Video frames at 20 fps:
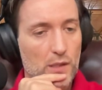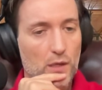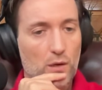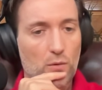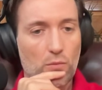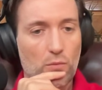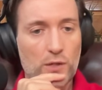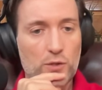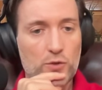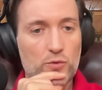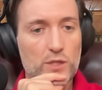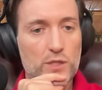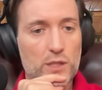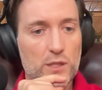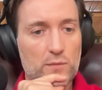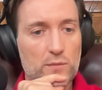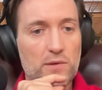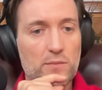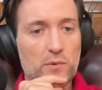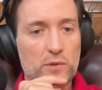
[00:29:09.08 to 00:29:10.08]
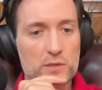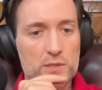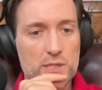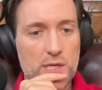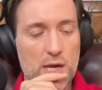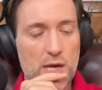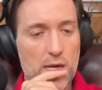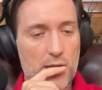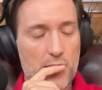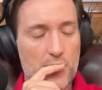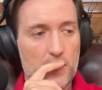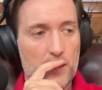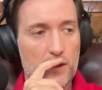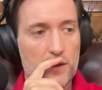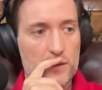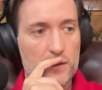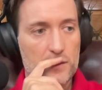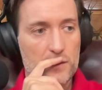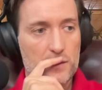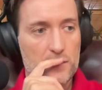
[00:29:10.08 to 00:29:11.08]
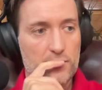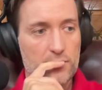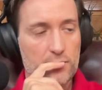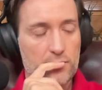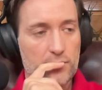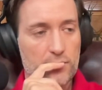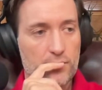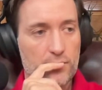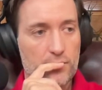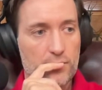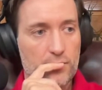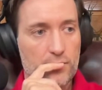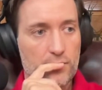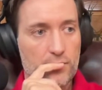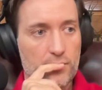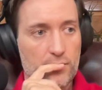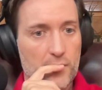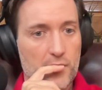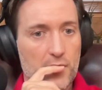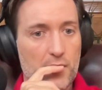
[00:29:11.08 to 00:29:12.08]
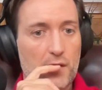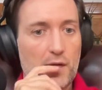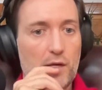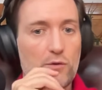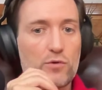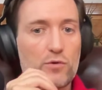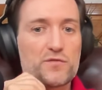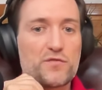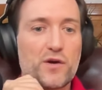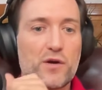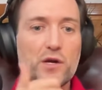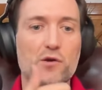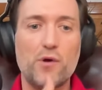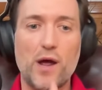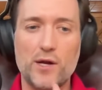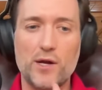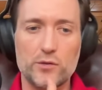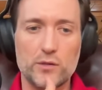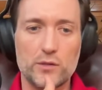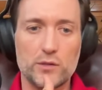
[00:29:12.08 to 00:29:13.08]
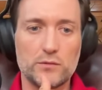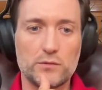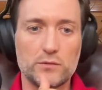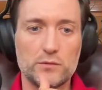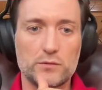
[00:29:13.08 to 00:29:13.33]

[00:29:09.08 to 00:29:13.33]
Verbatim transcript: what you hear people say is, it was very gradual.